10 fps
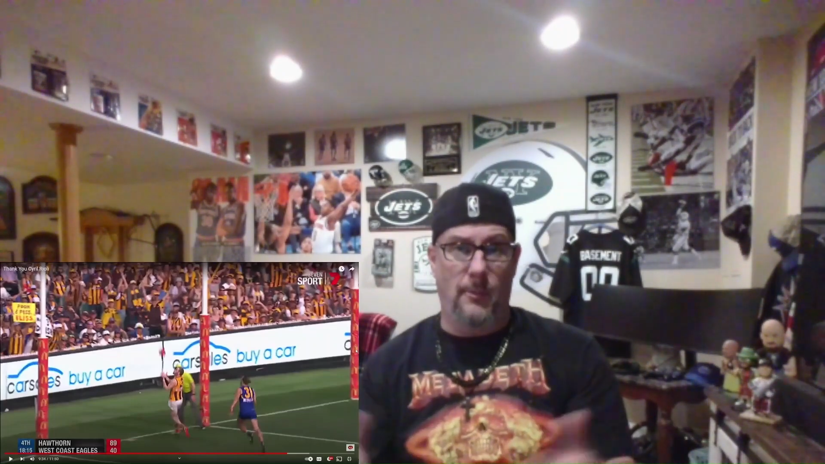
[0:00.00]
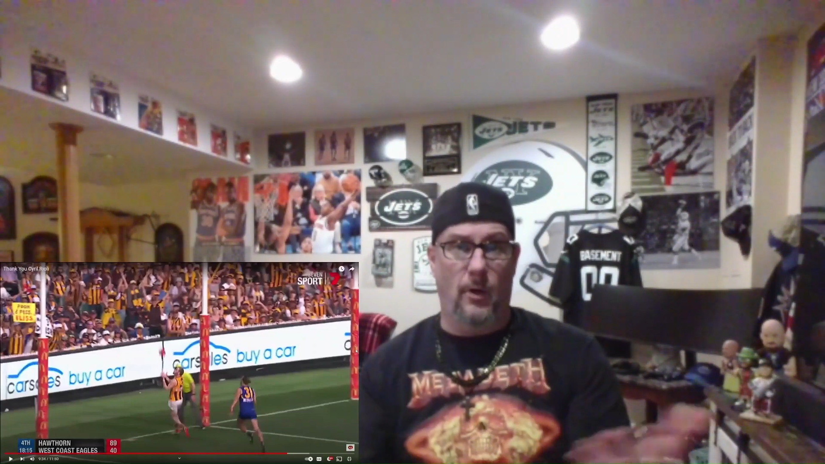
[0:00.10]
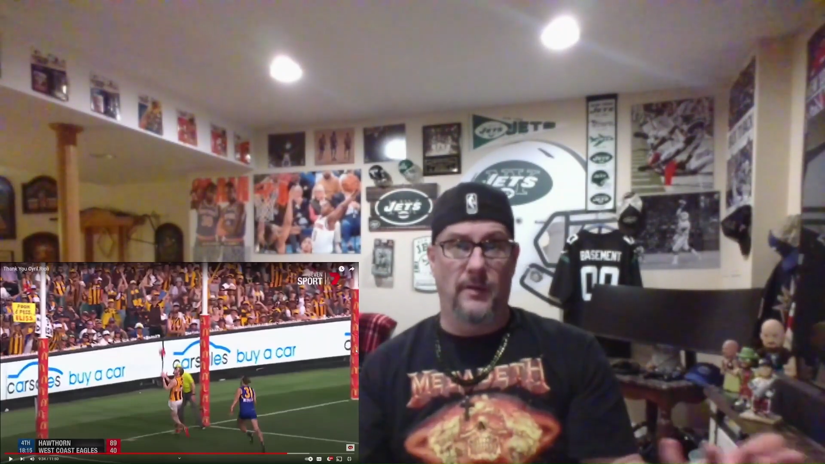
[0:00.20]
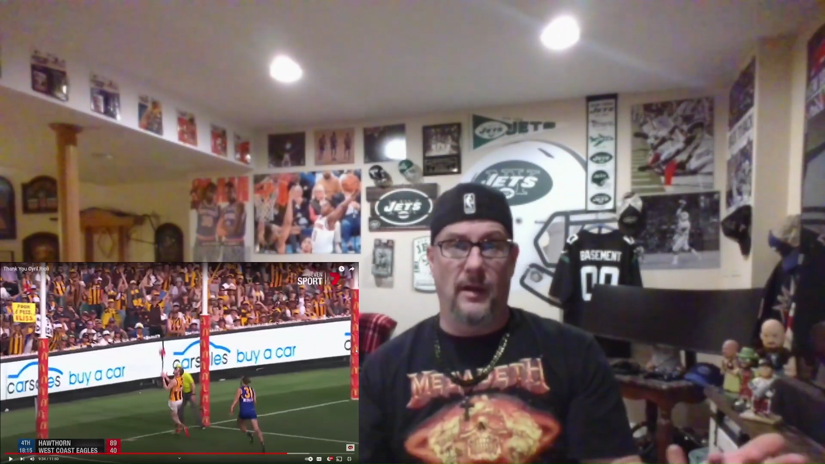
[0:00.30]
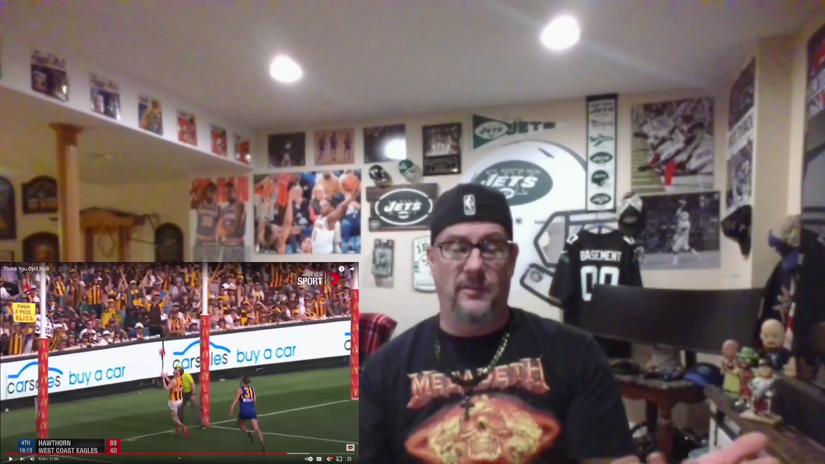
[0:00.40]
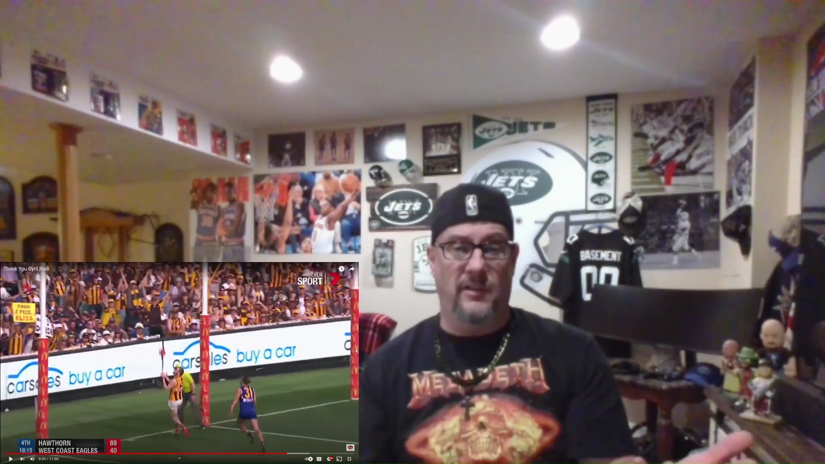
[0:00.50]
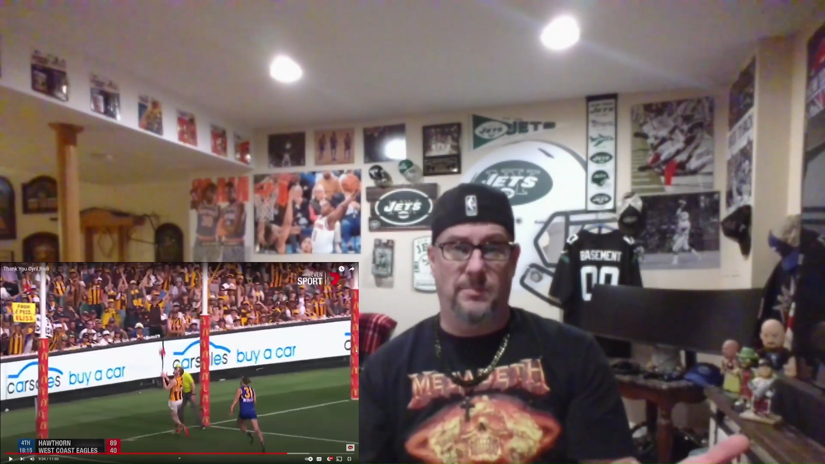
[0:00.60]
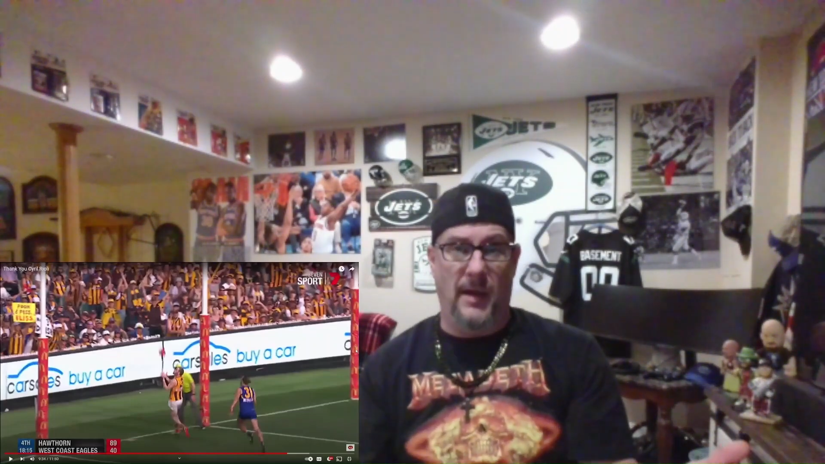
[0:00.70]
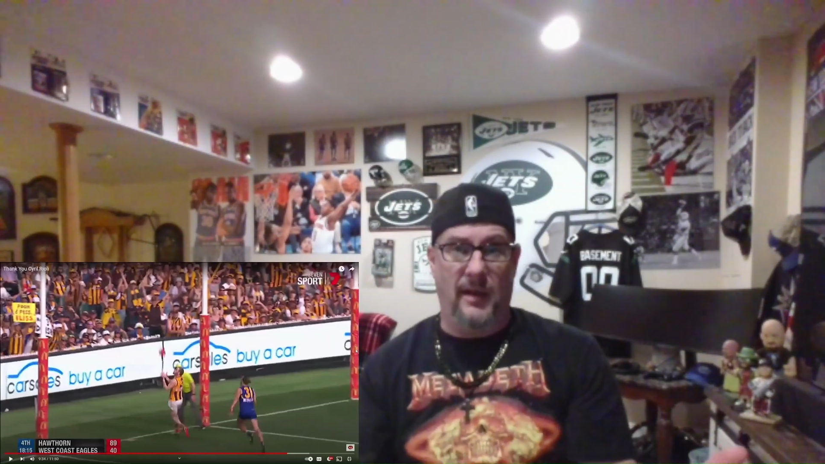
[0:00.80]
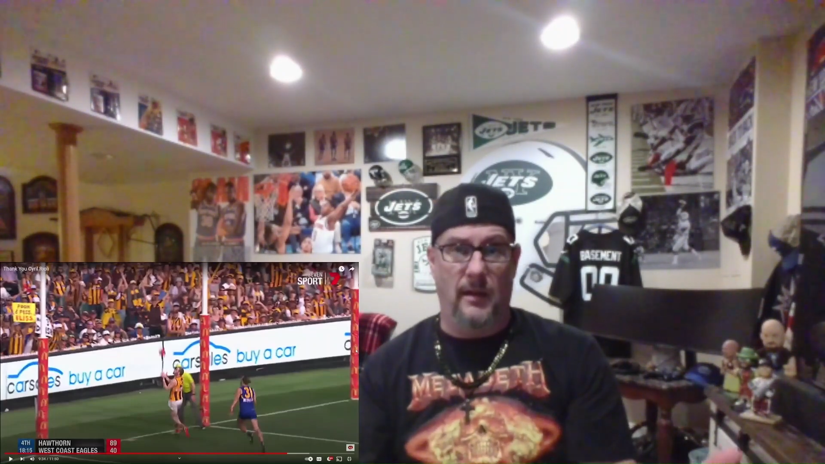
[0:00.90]
or did he
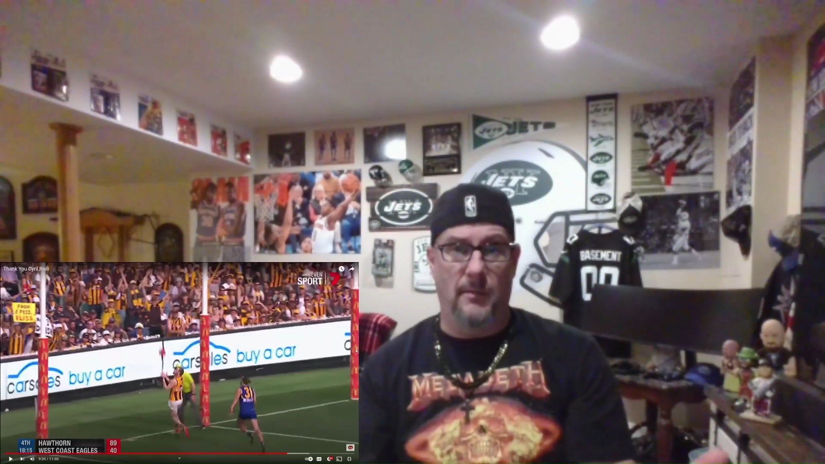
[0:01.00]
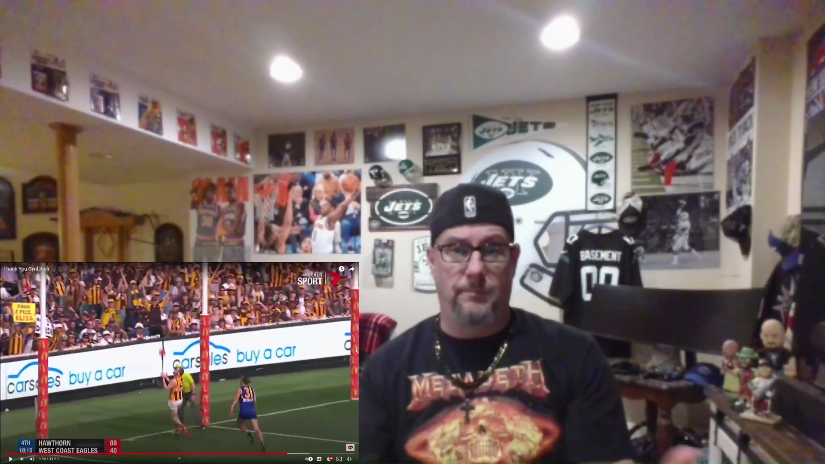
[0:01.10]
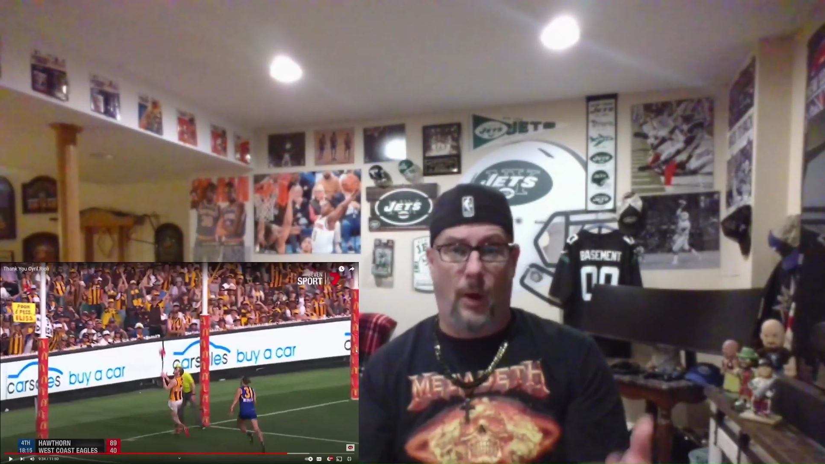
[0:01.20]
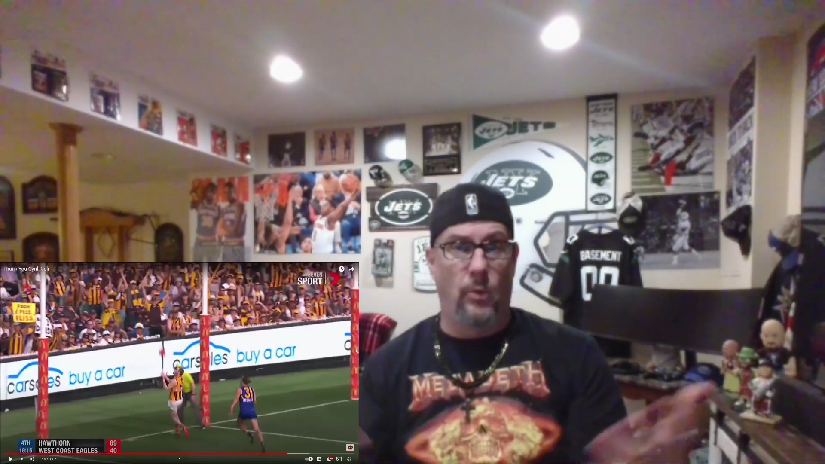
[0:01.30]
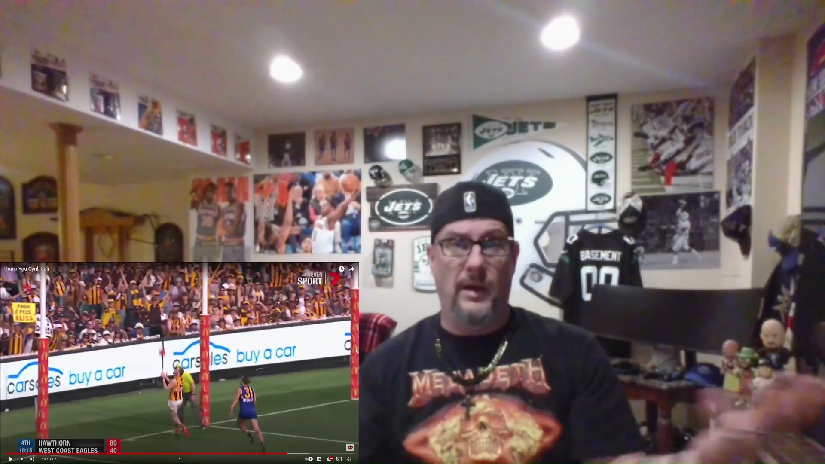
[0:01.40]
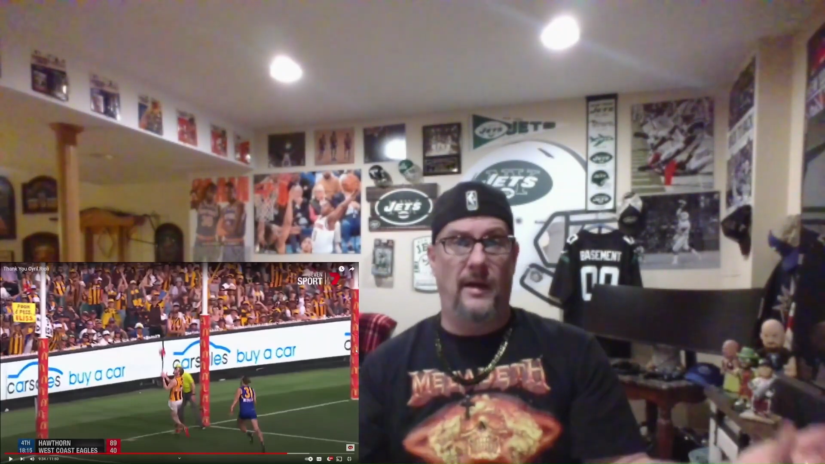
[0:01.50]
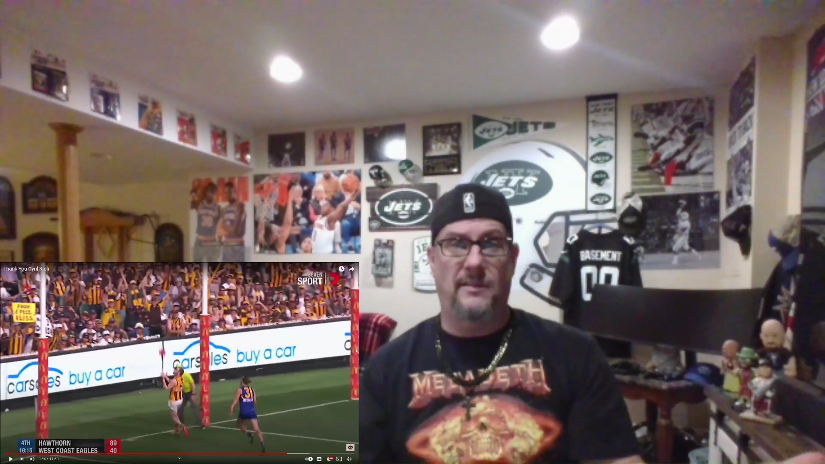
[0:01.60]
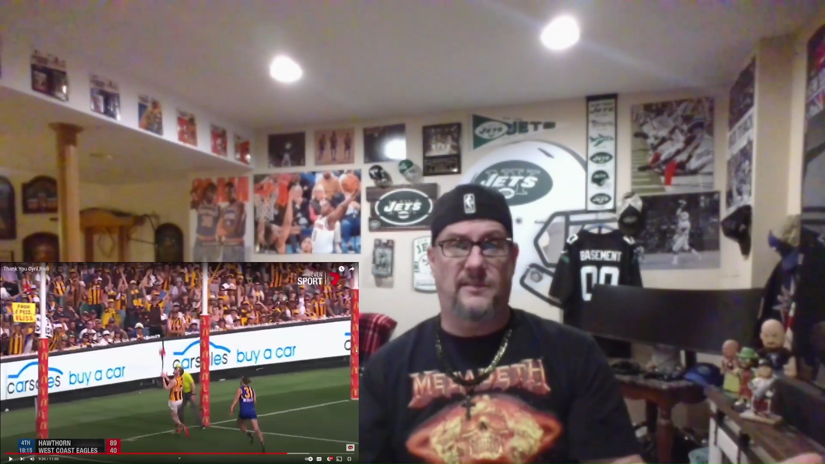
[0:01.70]
just make a bonehead